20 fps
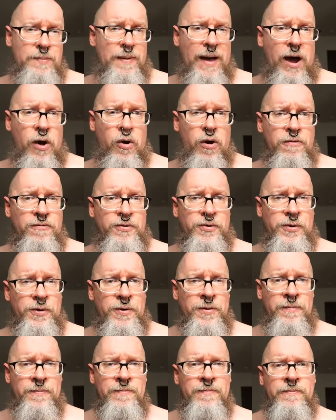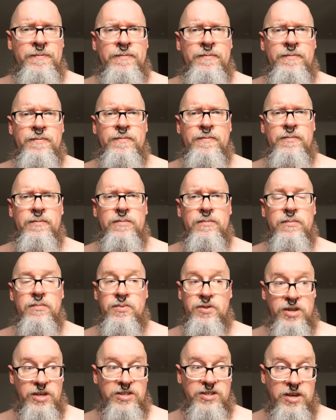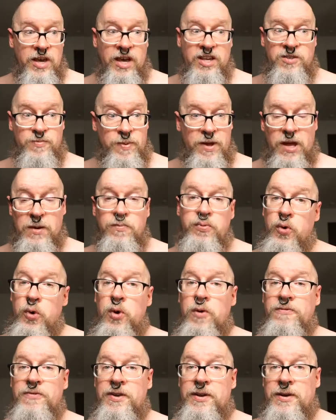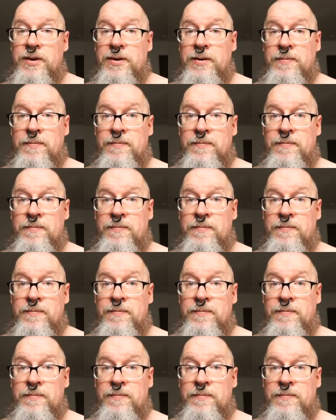powerful. This has been proven.